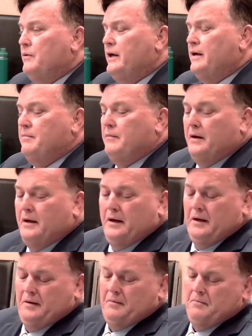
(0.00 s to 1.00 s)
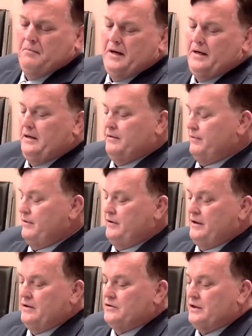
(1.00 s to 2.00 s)
We had many different
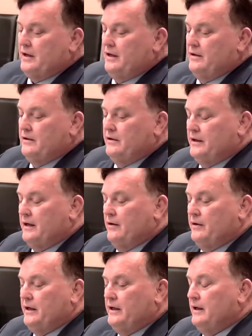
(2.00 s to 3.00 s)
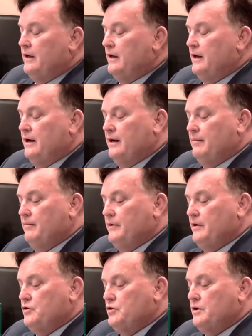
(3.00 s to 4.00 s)
things under the county
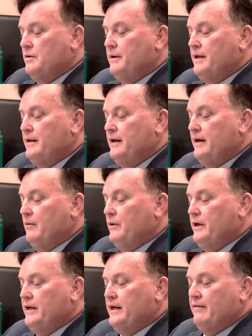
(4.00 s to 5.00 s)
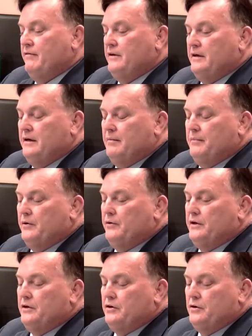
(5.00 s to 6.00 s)
that shouldn't have been there. We didn't have the
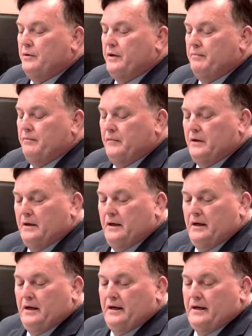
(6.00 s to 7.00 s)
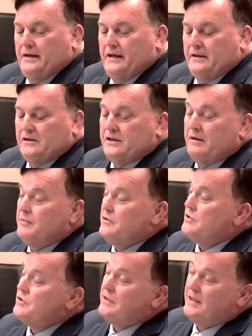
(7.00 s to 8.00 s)
ability to do it. And I take the same
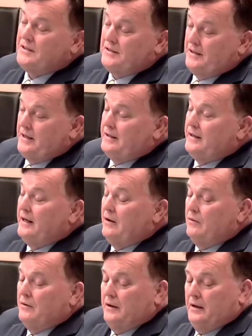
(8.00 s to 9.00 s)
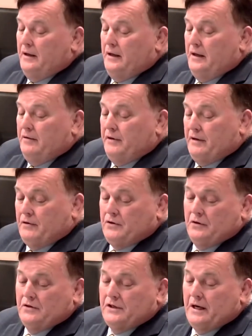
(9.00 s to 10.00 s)
position then as I take now. If it ever
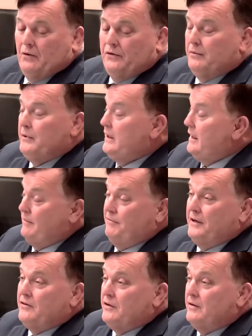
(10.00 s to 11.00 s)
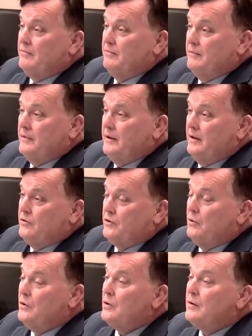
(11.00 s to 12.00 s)
turns out that we can't fix it and it's
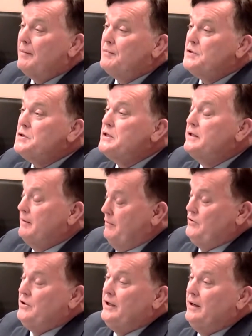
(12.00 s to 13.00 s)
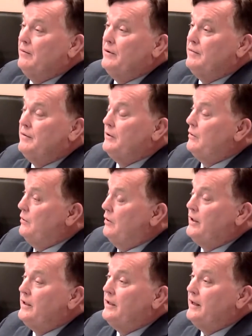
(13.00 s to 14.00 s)
so corrupt, then we should get rid of it or
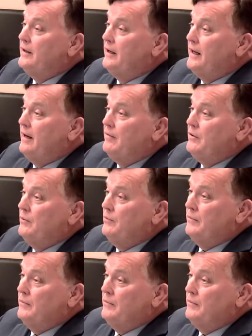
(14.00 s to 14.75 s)
look at another avenue.